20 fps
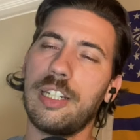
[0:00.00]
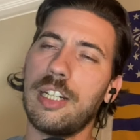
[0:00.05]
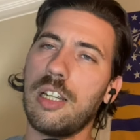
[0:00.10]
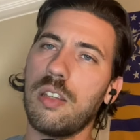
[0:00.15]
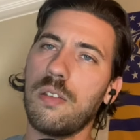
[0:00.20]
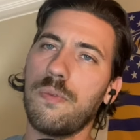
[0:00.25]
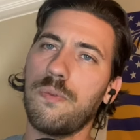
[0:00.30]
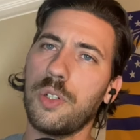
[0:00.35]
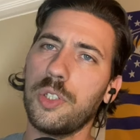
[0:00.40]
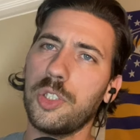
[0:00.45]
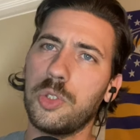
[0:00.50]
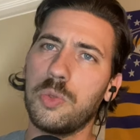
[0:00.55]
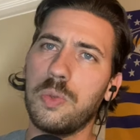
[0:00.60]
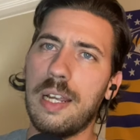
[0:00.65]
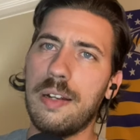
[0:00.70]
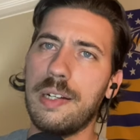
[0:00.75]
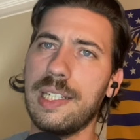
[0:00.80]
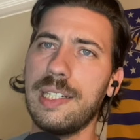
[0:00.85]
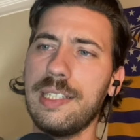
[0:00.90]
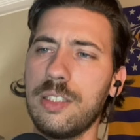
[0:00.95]
out of the first
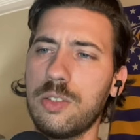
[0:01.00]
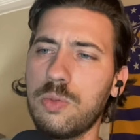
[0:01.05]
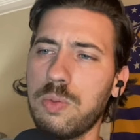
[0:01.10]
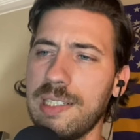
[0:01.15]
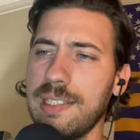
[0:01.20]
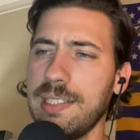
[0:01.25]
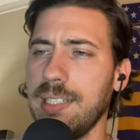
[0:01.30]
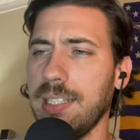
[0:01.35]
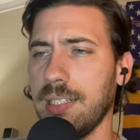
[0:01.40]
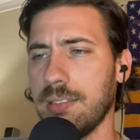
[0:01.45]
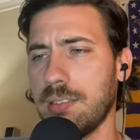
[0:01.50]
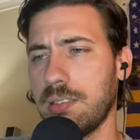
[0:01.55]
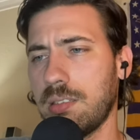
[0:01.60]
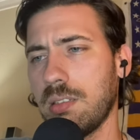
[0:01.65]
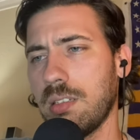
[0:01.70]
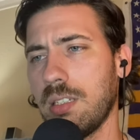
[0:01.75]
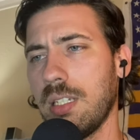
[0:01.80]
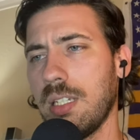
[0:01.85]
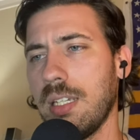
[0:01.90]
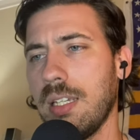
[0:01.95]
round. It is what it
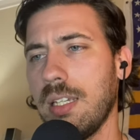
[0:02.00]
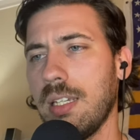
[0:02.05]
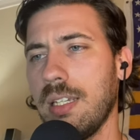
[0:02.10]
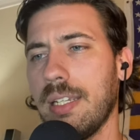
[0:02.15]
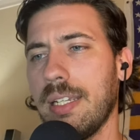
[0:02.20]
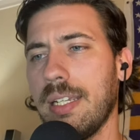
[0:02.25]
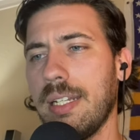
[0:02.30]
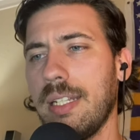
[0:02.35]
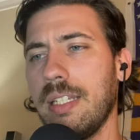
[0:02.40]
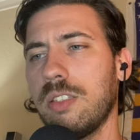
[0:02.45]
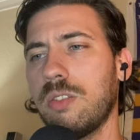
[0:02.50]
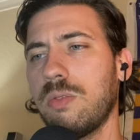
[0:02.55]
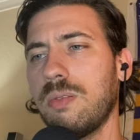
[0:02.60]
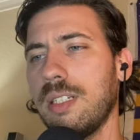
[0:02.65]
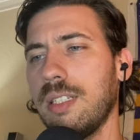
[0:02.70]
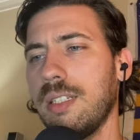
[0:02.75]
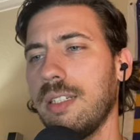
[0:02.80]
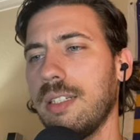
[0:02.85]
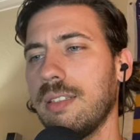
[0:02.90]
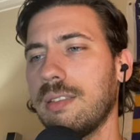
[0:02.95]

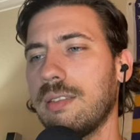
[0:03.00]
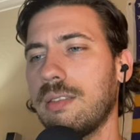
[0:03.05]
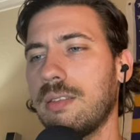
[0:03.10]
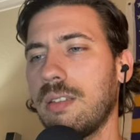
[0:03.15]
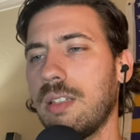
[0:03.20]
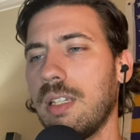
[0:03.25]
is.